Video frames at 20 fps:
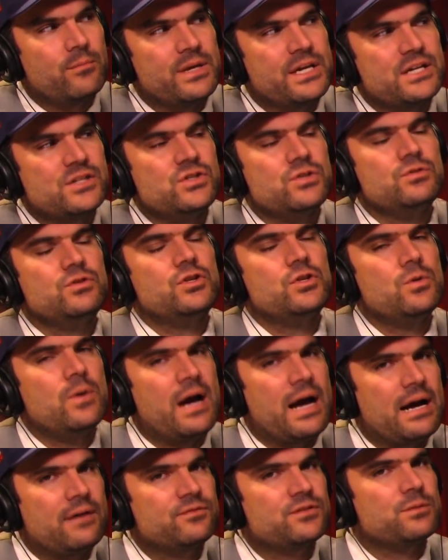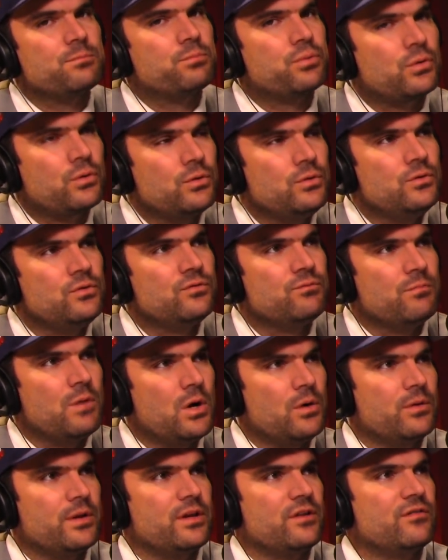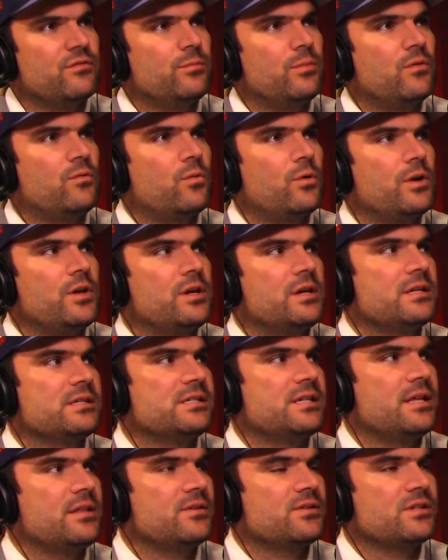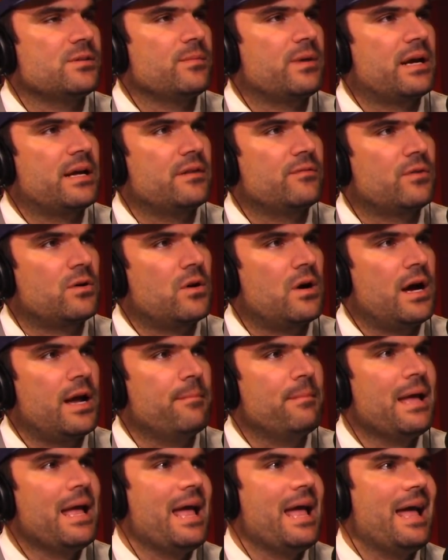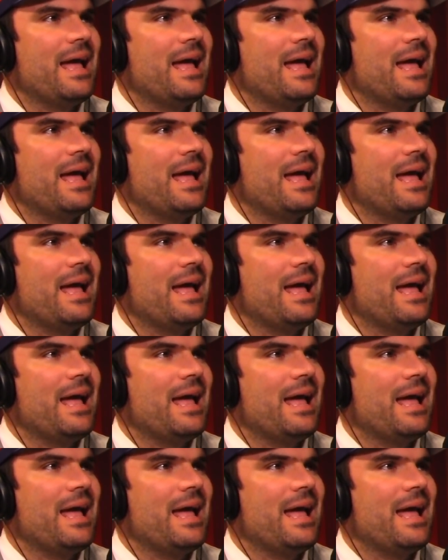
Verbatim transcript: Because you do have to prove motive before you can say there's some kind of crime.